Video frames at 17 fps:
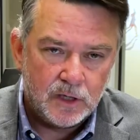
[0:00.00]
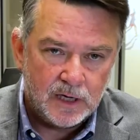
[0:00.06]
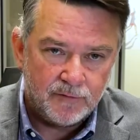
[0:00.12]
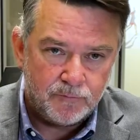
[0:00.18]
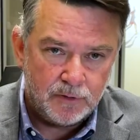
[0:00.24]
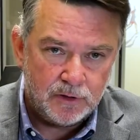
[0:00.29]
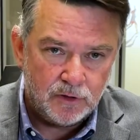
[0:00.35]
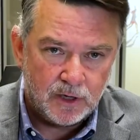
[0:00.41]

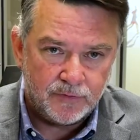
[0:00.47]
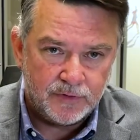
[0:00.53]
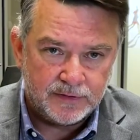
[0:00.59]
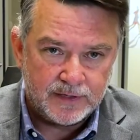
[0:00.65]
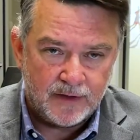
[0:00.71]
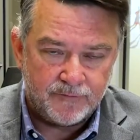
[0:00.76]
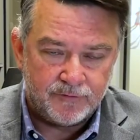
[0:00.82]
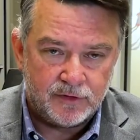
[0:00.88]
If we look at the
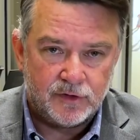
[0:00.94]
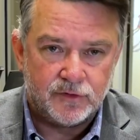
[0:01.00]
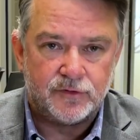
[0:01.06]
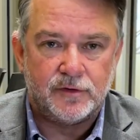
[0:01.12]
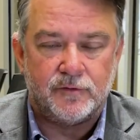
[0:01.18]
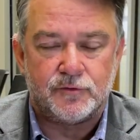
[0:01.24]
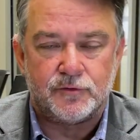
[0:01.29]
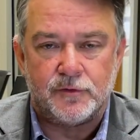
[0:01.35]

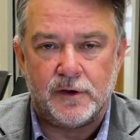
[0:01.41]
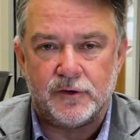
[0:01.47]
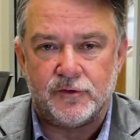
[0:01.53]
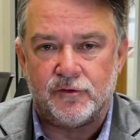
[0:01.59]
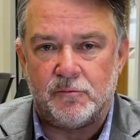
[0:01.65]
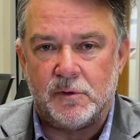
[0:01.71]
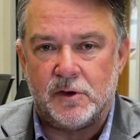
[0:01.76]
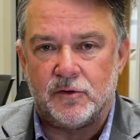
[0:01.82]
definition of
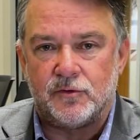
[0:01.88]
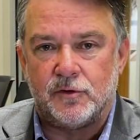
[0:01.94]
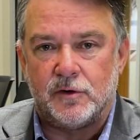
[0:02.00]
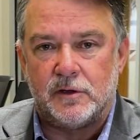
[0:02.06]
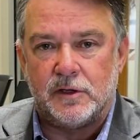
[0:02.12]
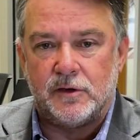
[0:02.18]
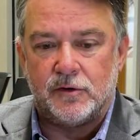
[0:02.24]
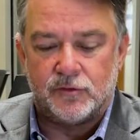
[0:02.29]

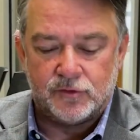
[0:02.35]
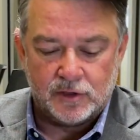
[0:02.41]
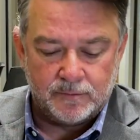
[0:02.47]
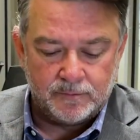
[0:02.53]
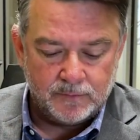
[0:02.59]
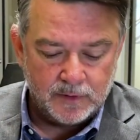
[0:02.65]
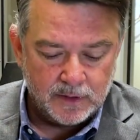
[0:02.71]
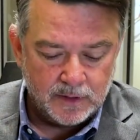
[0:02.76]
transformational
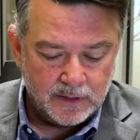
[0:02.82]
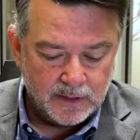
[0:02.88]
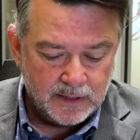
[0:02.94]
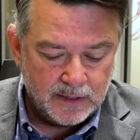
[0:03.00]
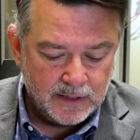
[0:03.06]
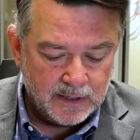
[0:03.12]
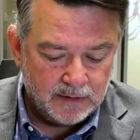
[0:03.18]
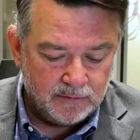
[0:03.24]
leadership,
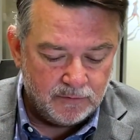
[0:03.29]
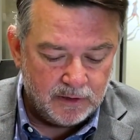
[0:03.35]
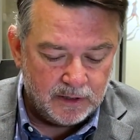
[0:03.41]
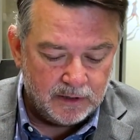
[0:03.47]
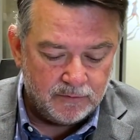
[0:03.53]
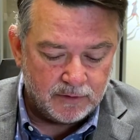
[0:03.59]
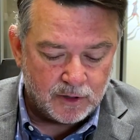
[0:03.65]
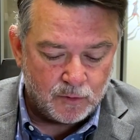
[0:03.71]
it
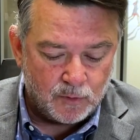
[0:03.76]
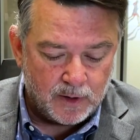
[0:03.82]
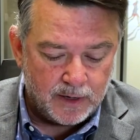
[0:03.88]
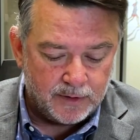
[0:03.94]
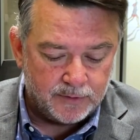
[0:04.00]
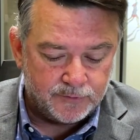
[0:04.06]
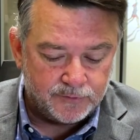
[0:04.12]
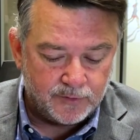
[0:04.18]
really
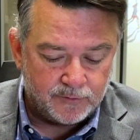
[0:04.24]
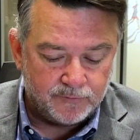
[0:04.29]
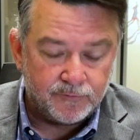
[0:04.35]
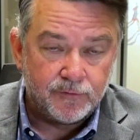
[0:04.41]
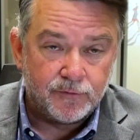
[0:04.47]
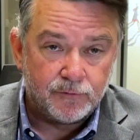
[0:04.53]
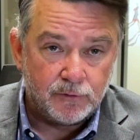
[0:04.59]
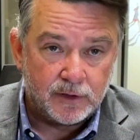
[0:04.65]
requires
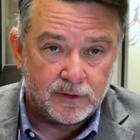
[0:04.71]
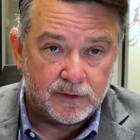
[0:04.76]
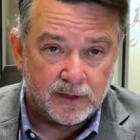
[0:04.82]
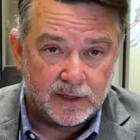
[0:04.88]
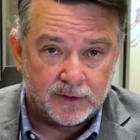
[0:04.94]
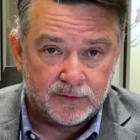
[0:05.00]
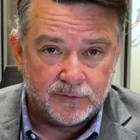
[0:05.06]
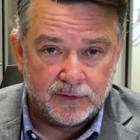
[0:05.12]
three
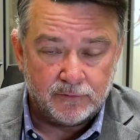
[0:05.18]
things.